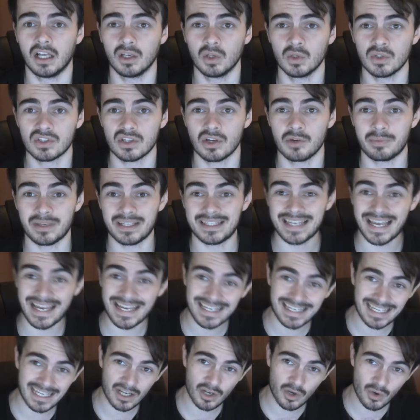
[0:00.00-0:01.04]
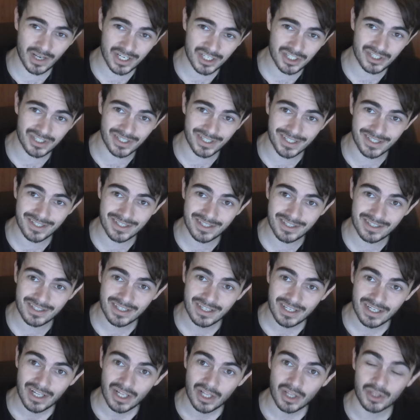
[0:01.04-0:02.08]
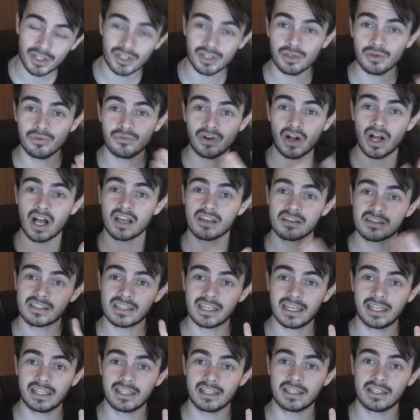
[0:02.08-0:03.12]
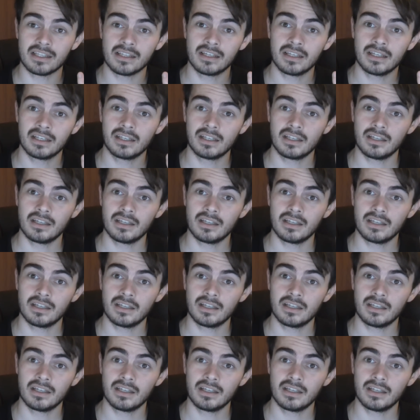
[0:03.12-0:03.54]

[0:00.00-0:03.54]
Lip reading: I'll also be taking questions that you've asked in